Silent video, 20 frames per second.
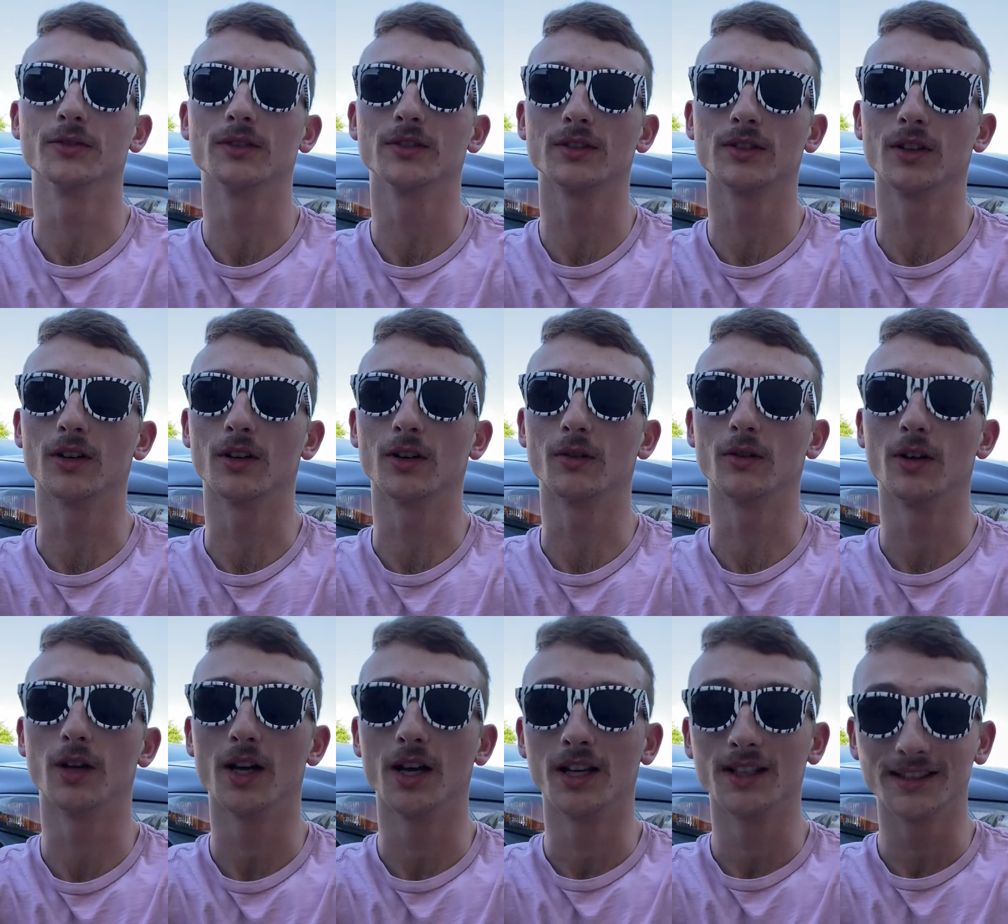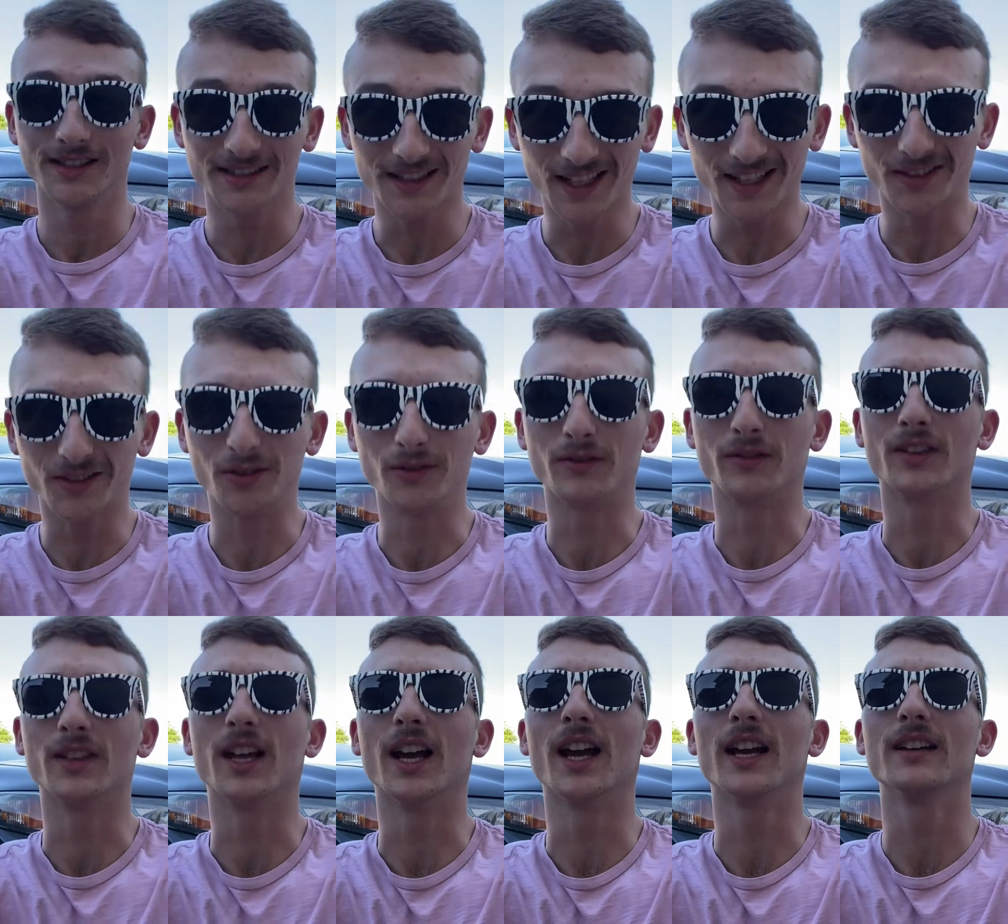So stay tuned for
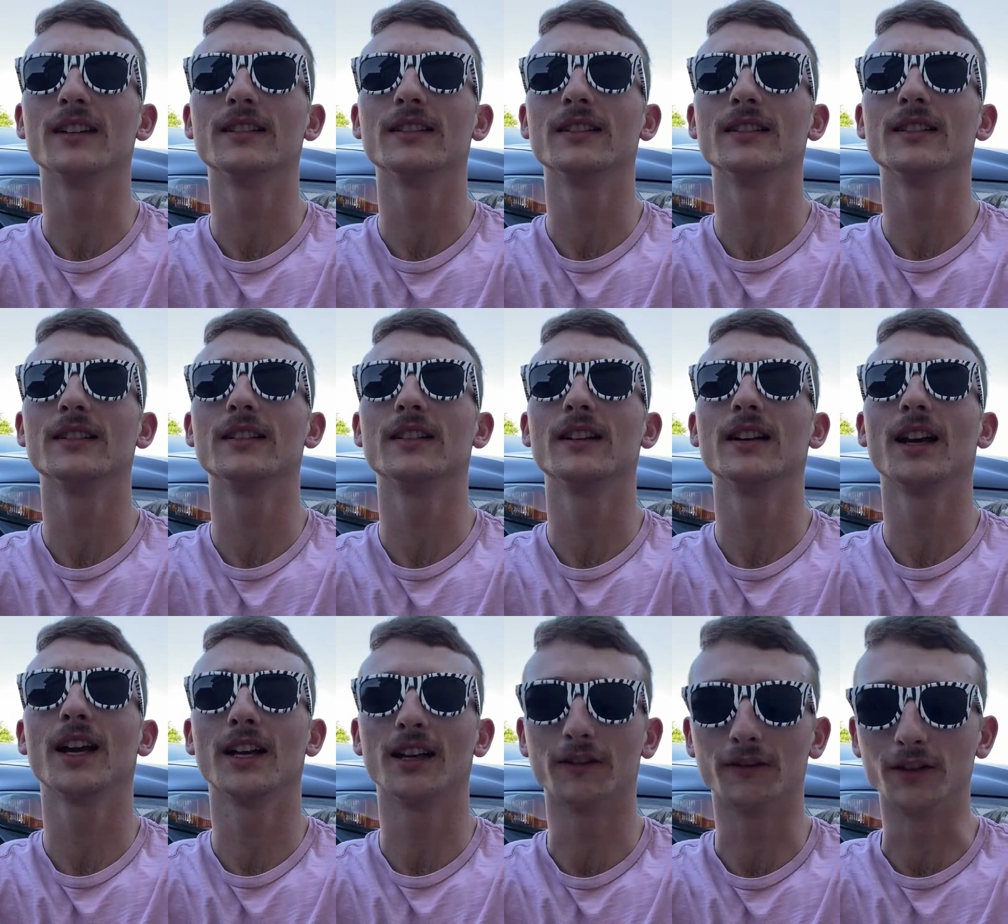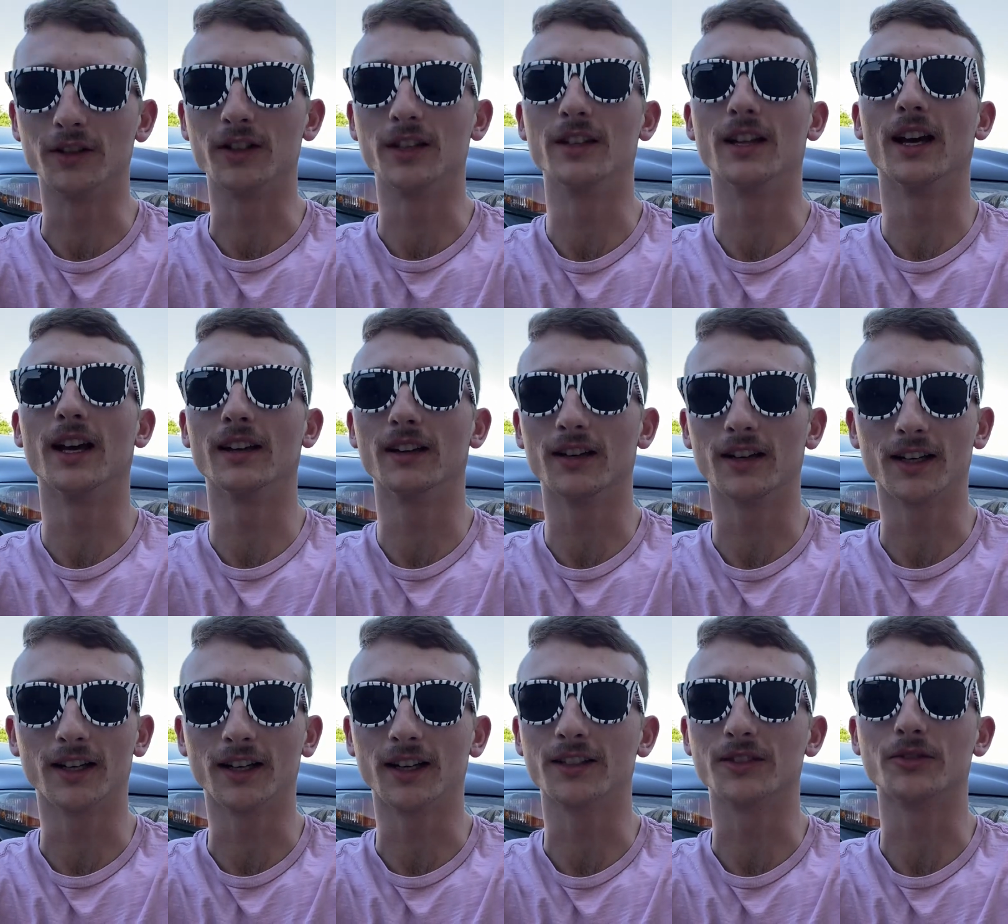that. And if you need that, uh,
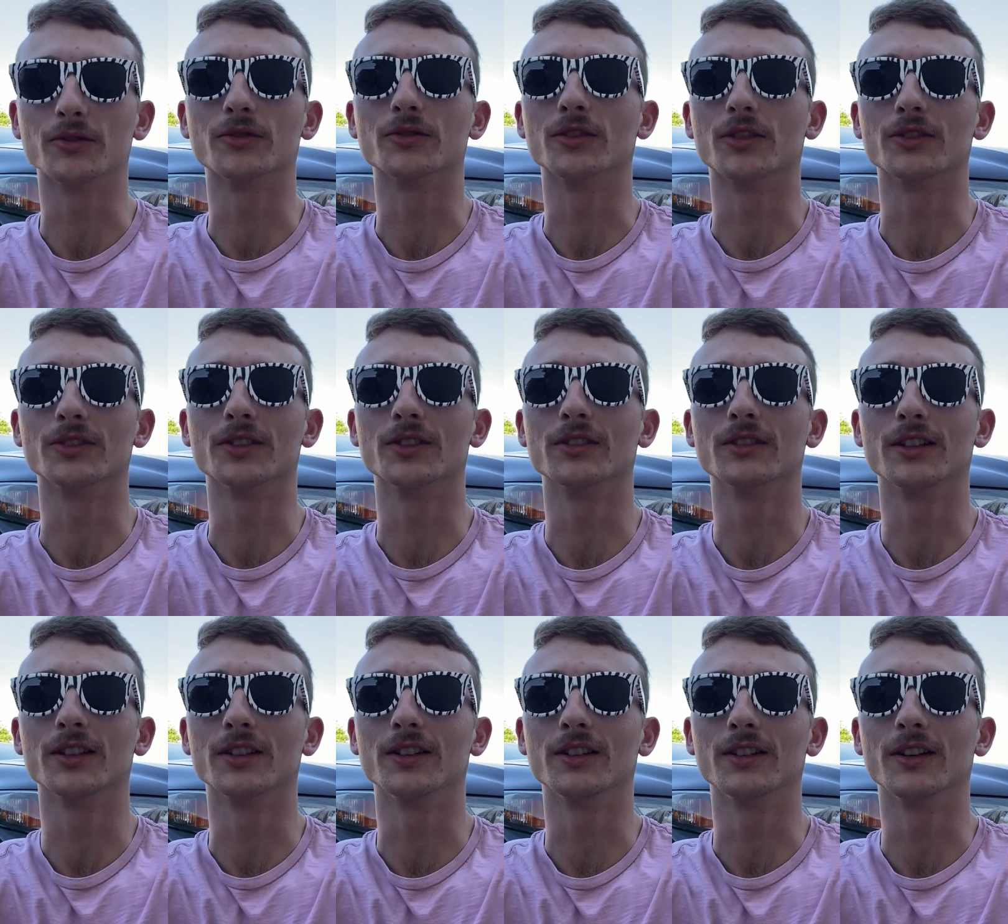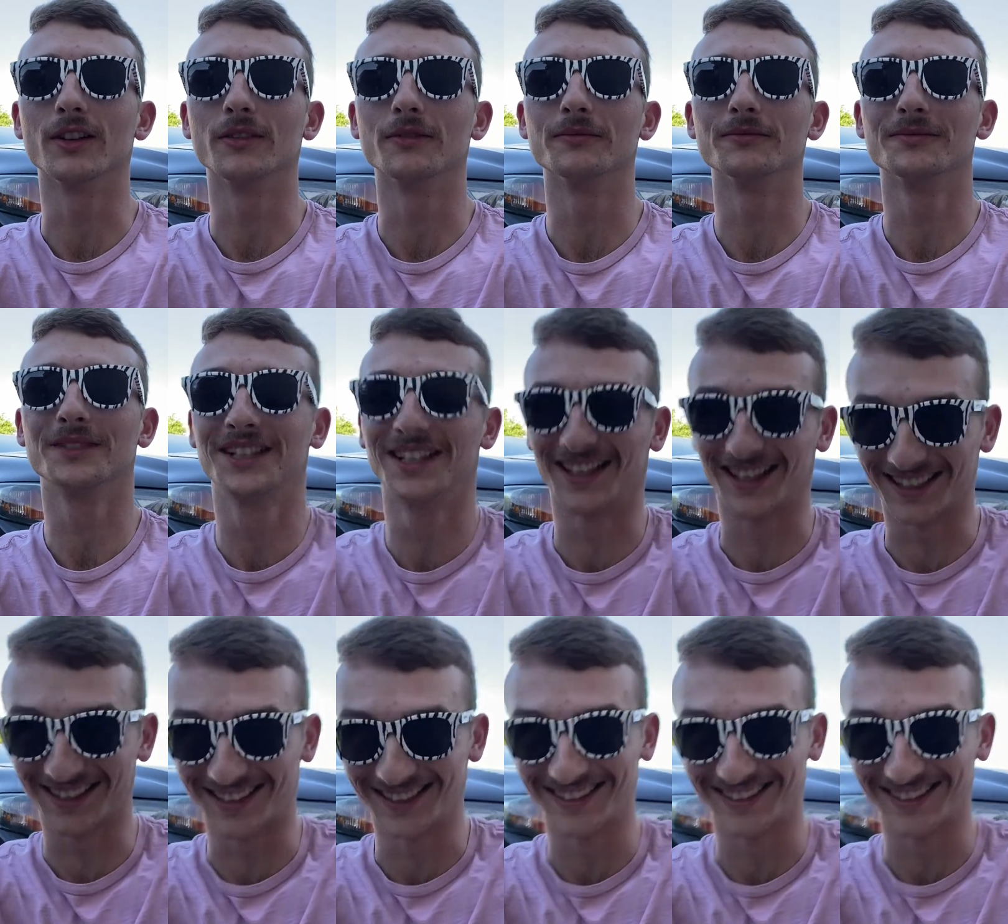I guess you'll search it. There you go.